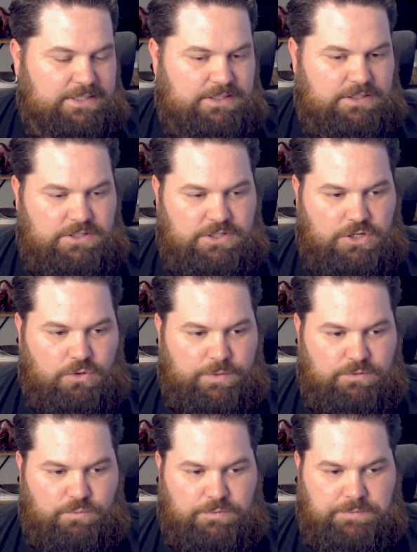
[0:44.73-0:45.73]

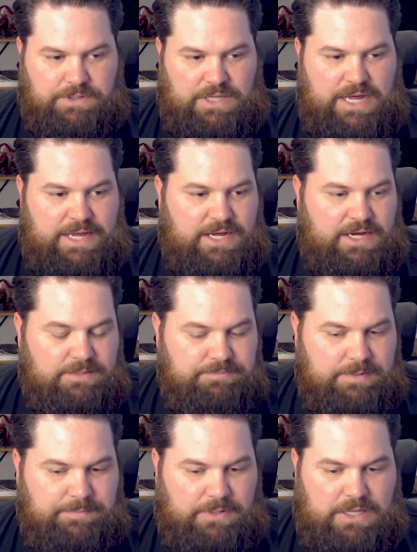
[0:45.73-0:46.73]
We rely on
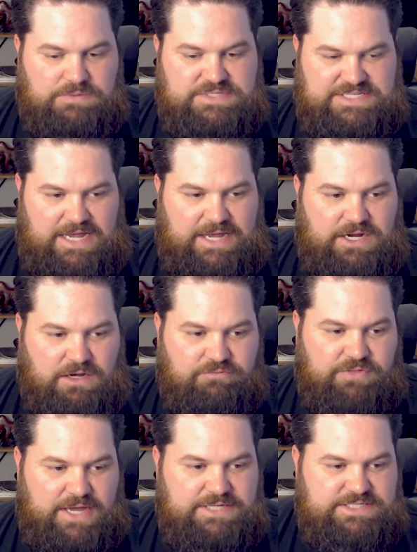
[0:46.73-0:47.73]
people outside
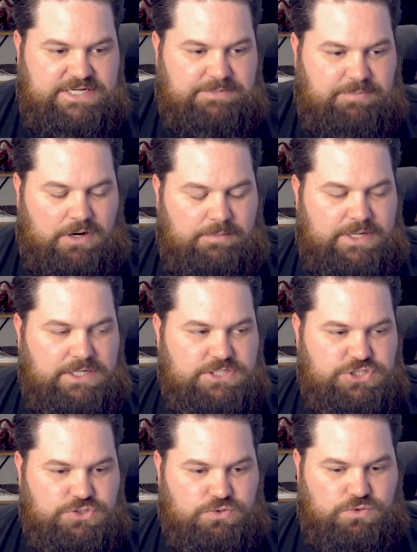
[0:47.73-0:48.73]
of the IT department
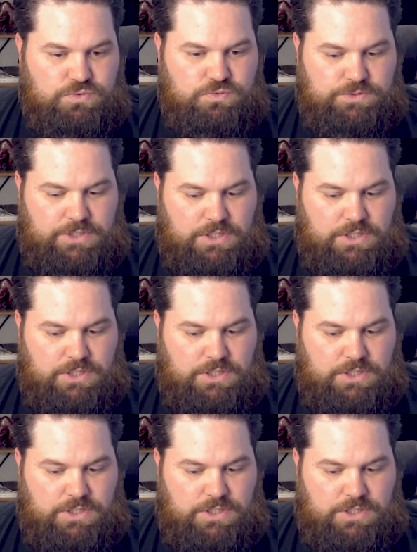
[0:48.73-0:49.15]
to,